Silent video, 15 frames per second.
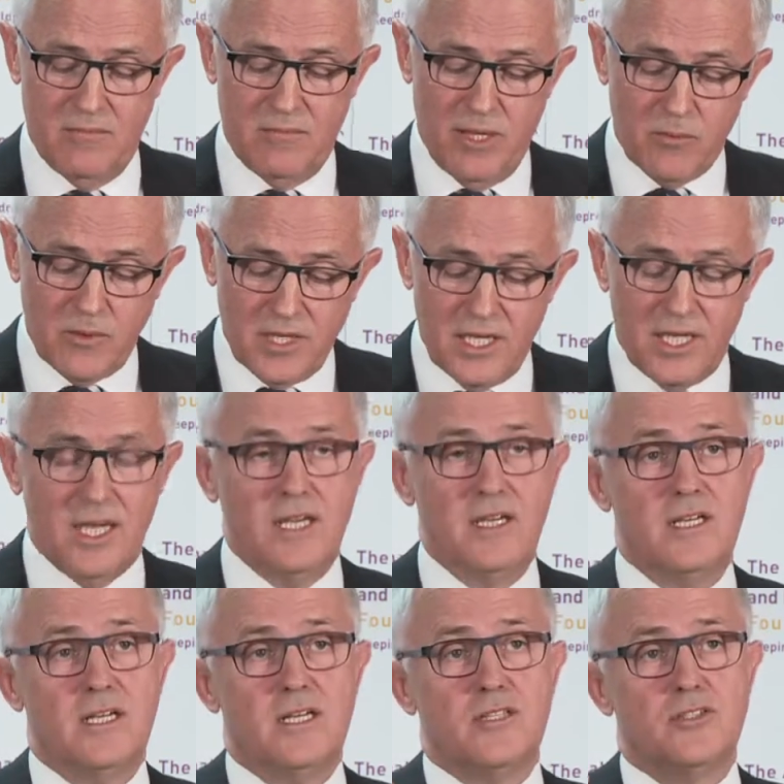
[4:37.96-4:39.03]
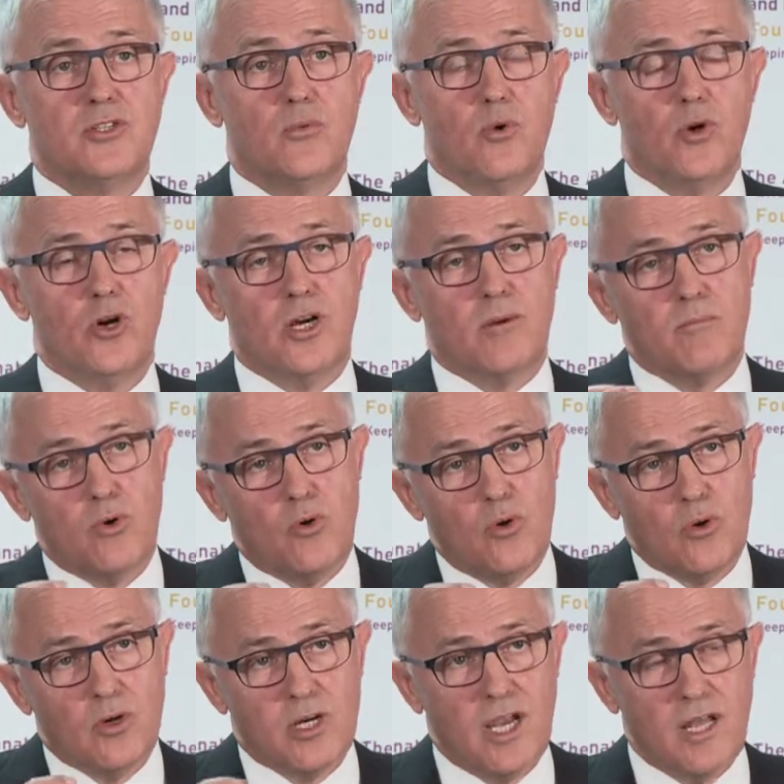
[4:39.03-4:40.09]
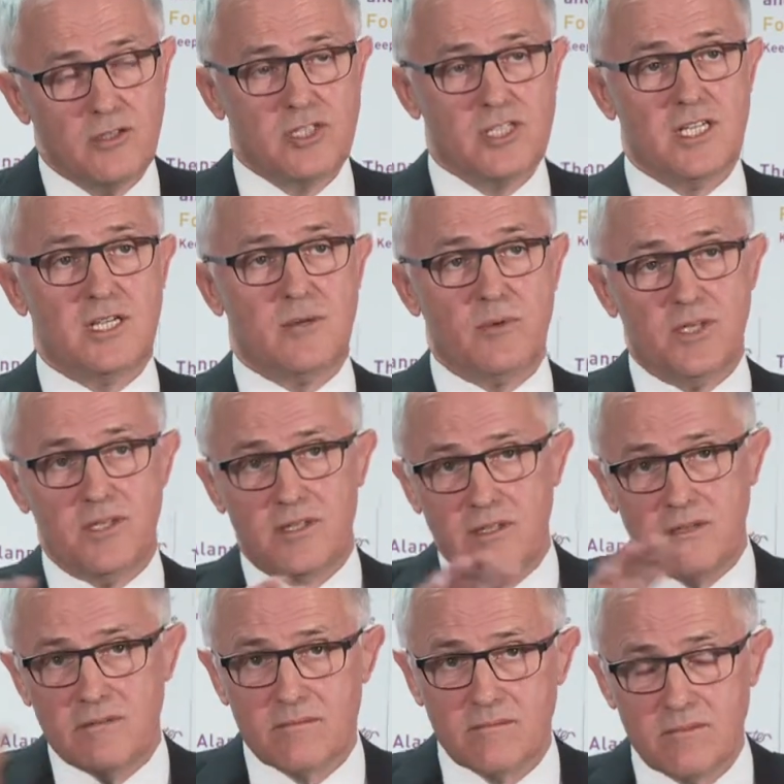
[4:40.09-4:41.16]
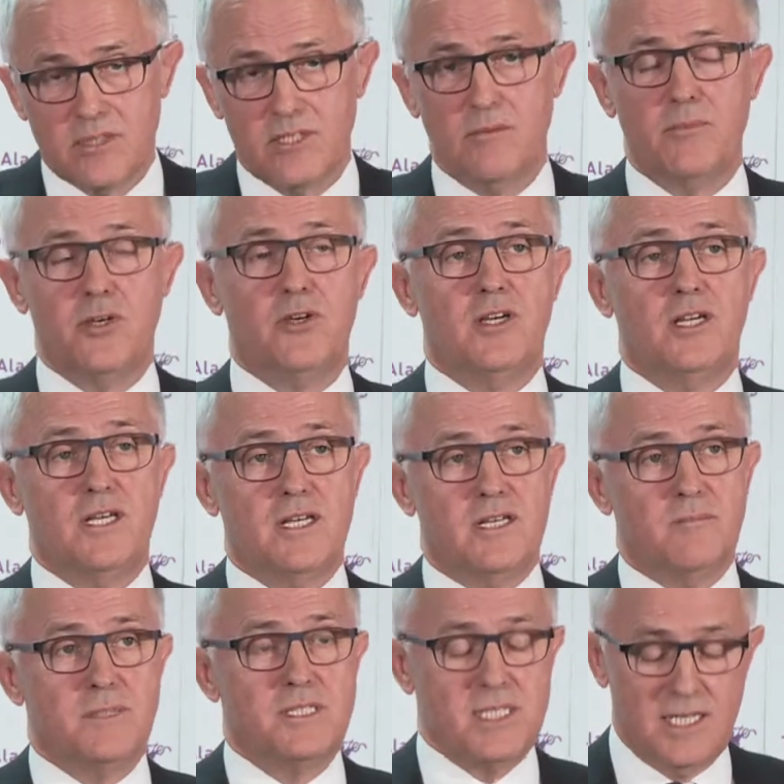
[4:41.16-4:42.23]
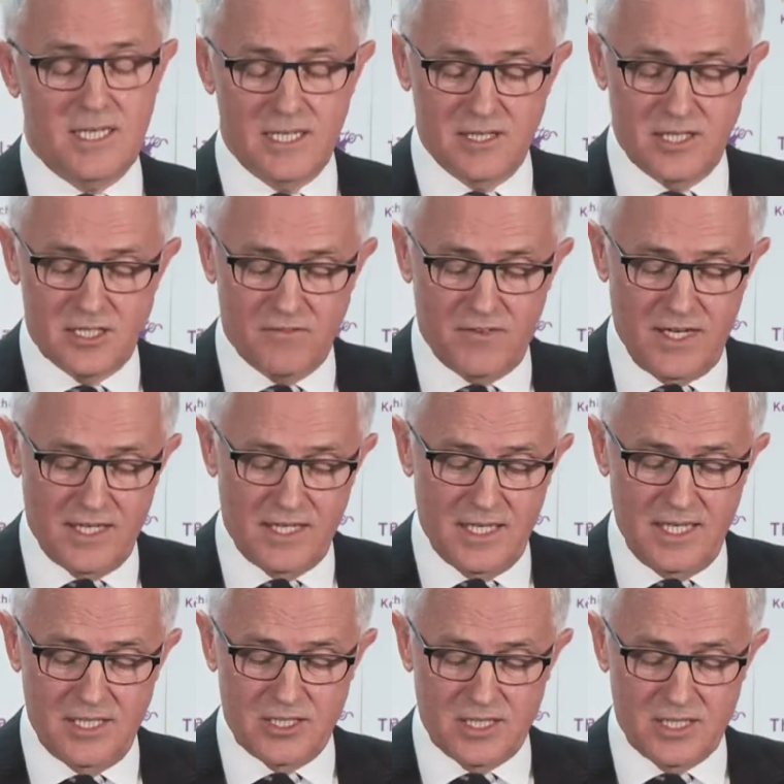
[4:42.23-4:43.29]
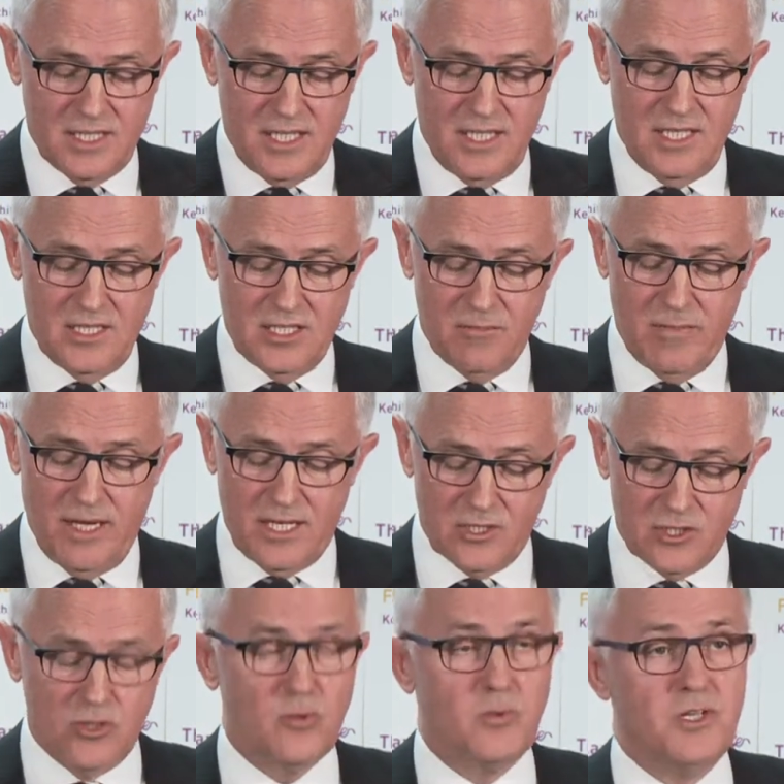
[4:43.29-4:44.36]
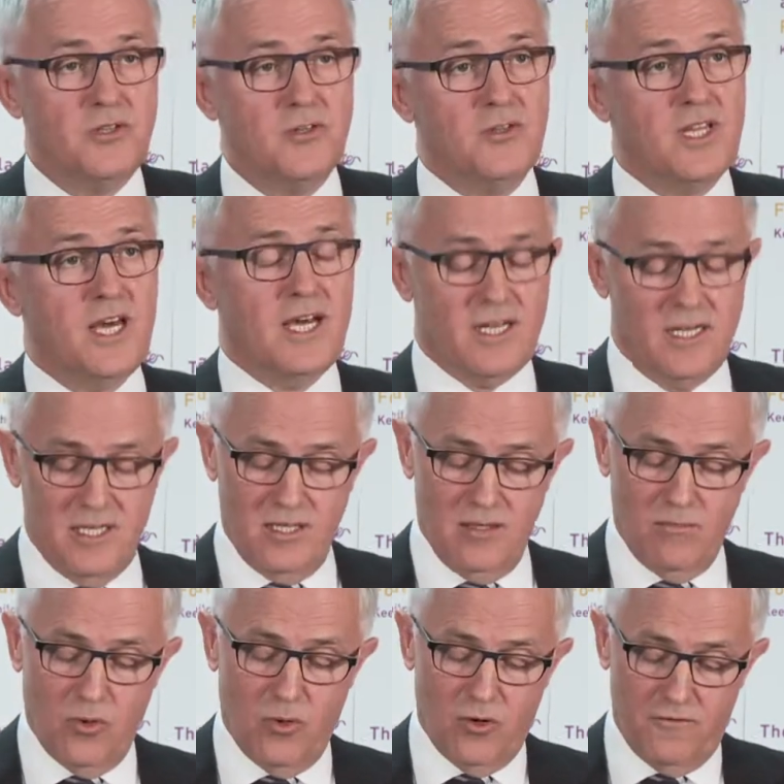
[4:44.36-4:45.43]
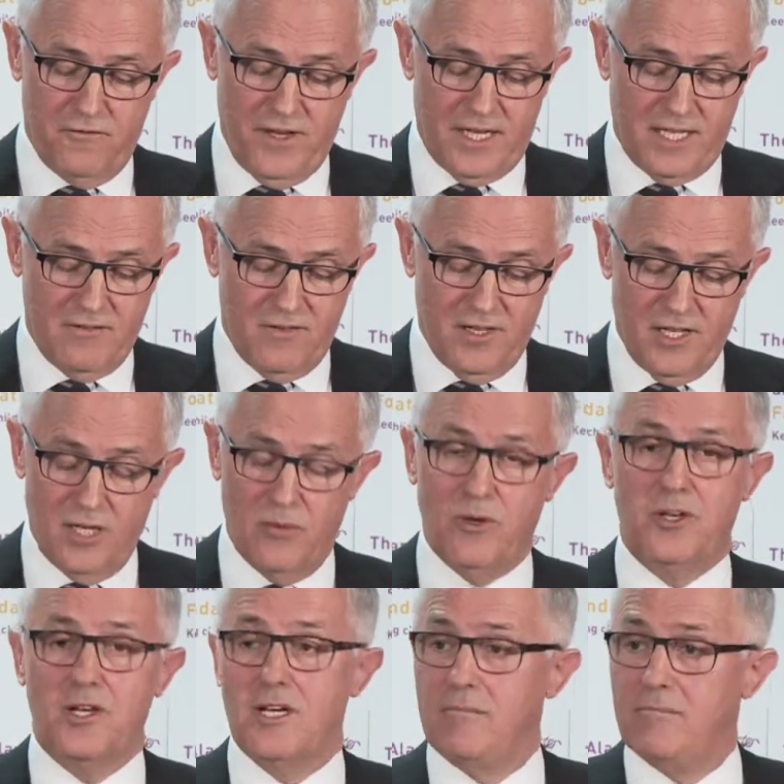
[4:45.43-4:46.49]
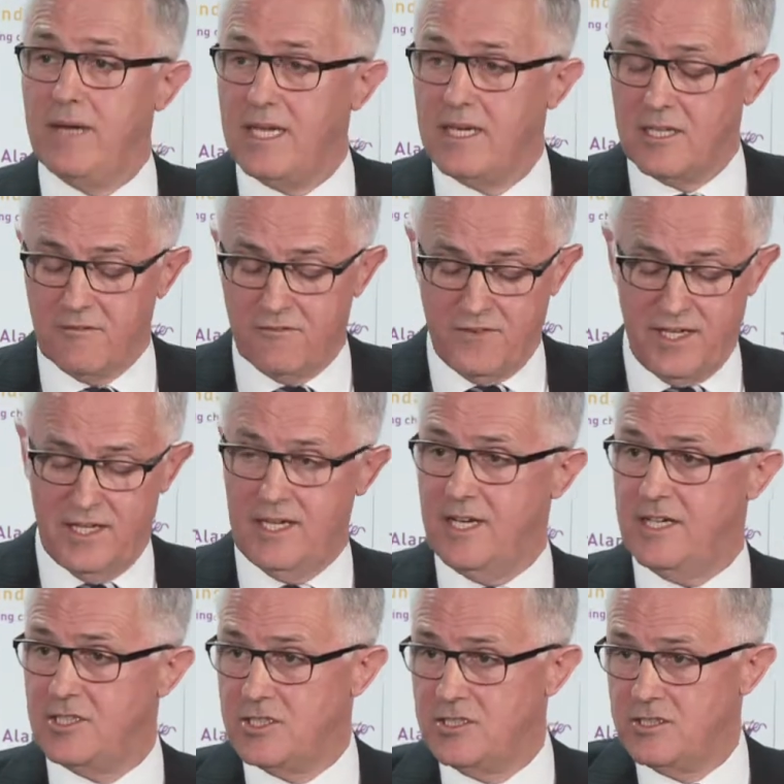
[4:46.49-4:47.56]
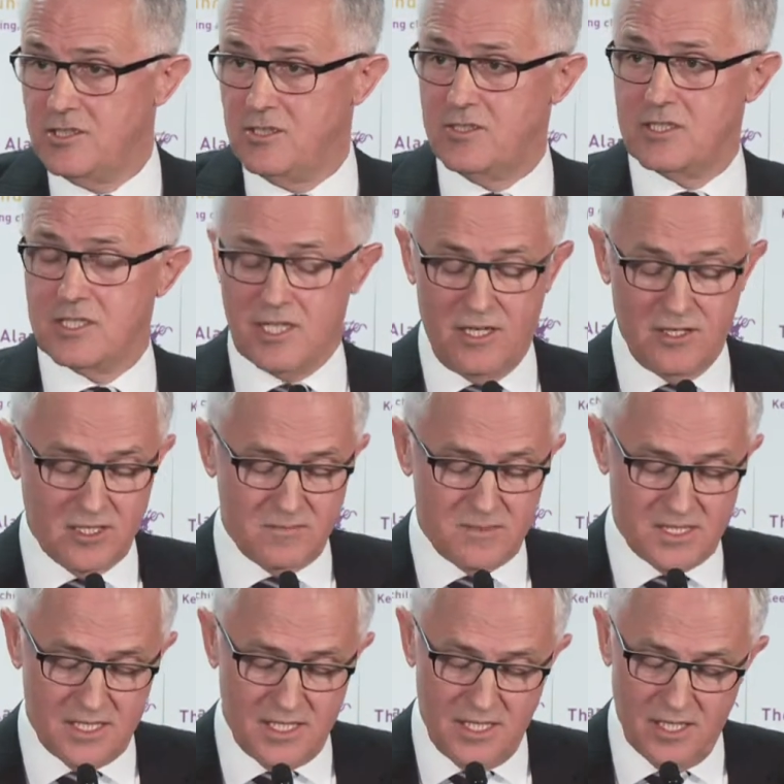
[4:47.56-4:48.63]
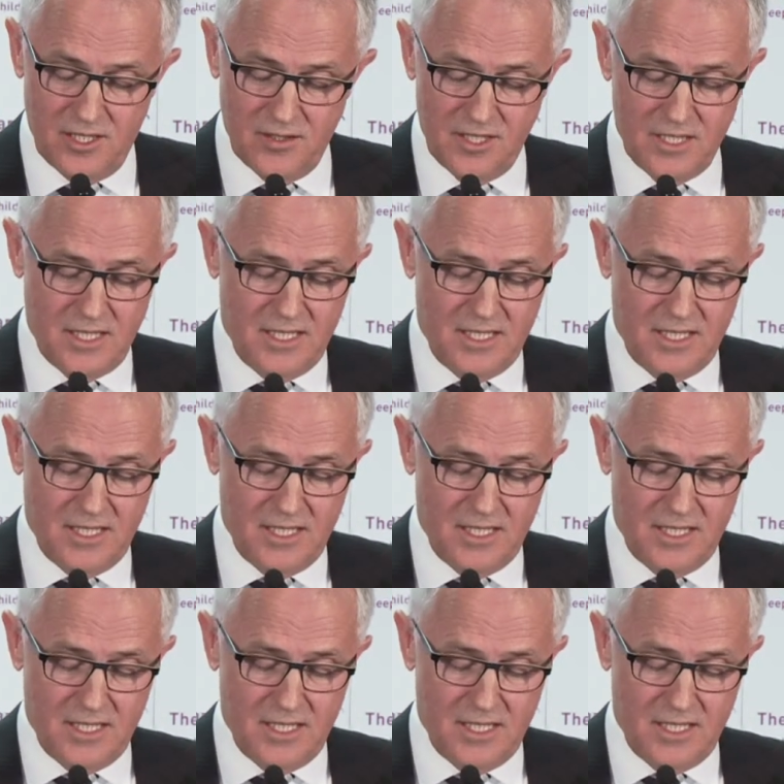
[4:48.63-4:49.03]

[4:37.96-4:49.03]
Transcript: but we need to work more closely with community, and in particular this foundation, to make sure we do that more effectively. And I want to commend the foundation, Judith Slocum, CEO,